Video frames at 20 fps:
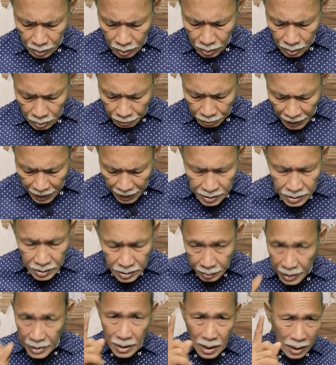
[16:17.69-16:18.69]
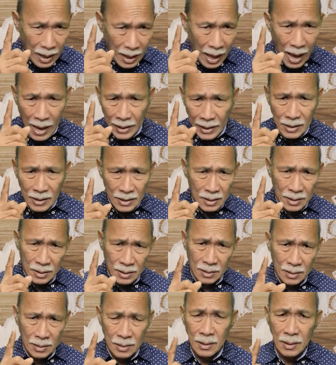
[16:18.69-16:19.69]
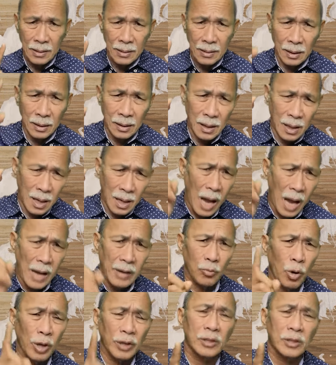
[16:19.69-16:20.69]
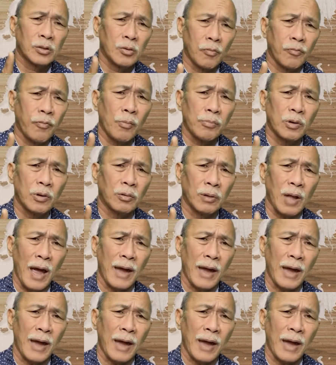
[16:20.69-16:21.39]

Please realize that God wants to form your life.